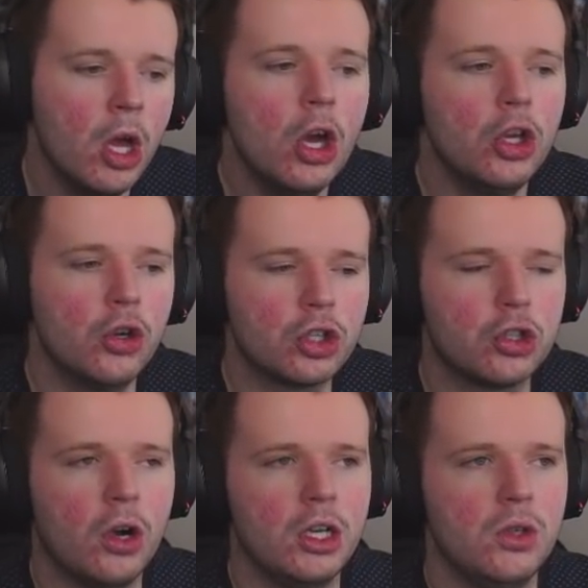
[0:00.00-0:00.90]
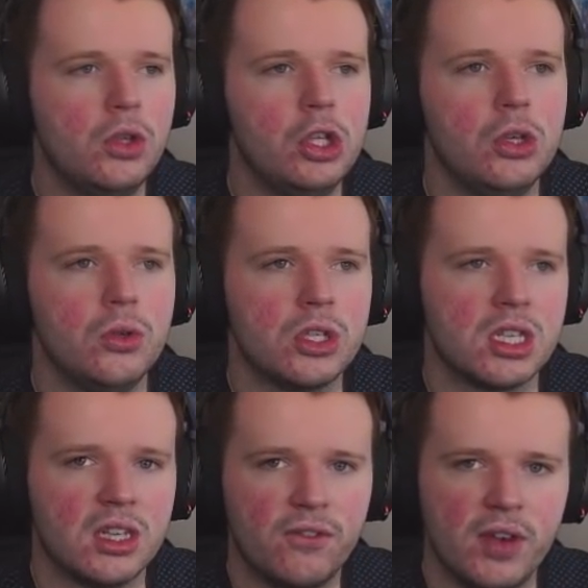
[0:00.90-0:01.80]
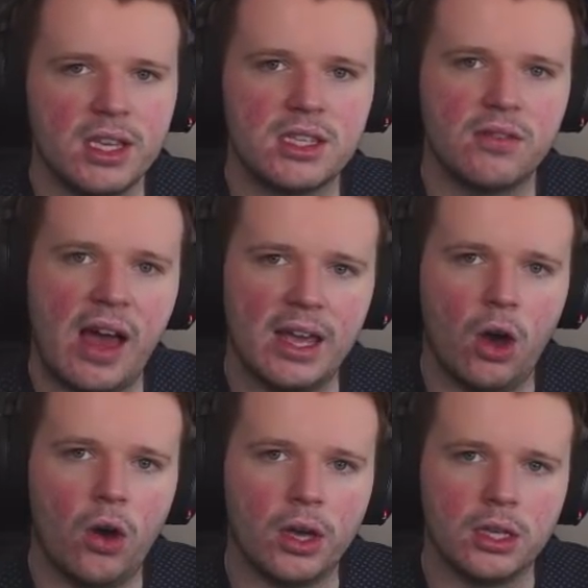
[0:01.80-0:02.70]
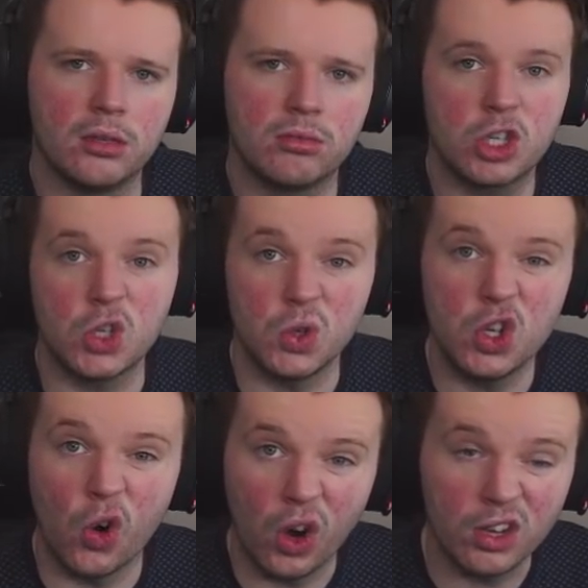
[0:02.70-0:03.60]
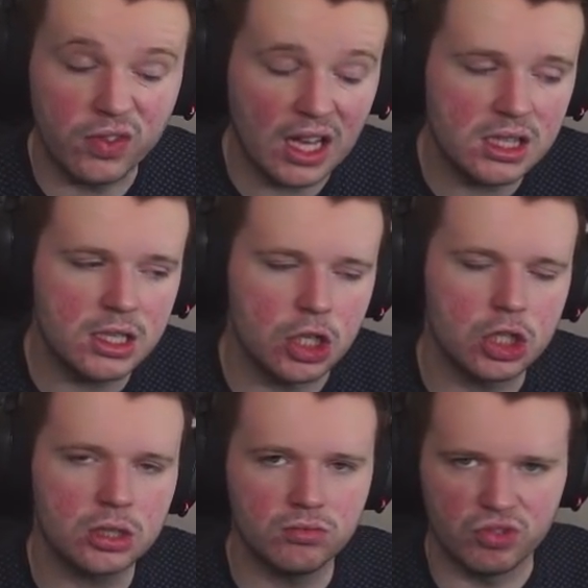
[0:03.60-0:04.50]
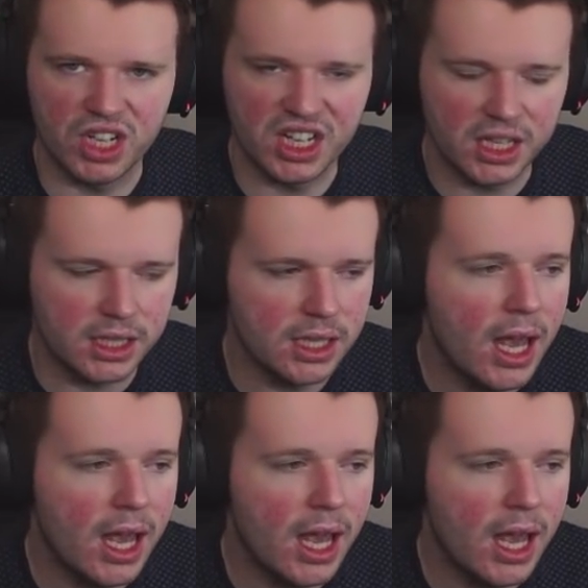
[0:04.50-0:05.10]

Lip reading: You're trying to use the defensive AI to your advantage, really.